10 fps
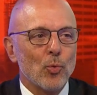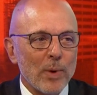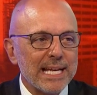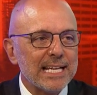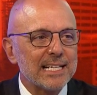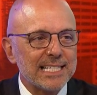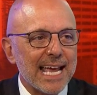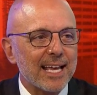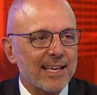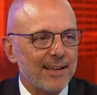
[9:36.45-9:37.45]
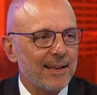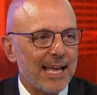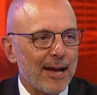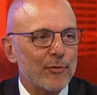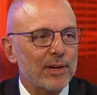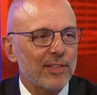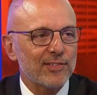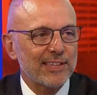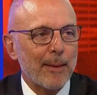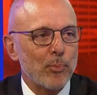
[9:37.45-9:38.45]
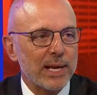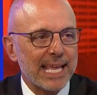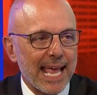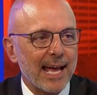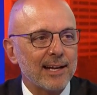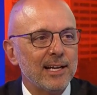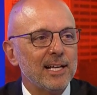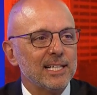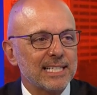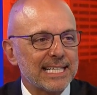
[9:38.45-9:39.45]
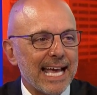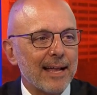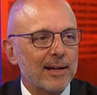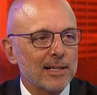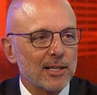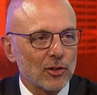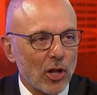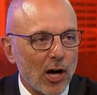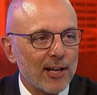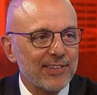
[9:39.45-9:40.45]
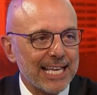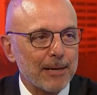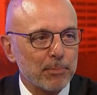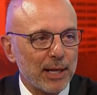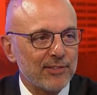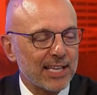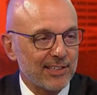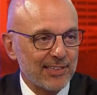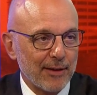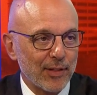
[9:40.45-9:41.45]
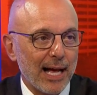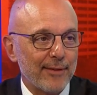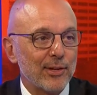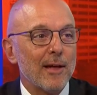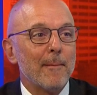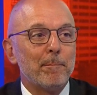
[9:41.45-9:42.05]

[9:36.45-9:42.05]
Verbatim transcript: We need to take every step we can to get laws in place that can save lives.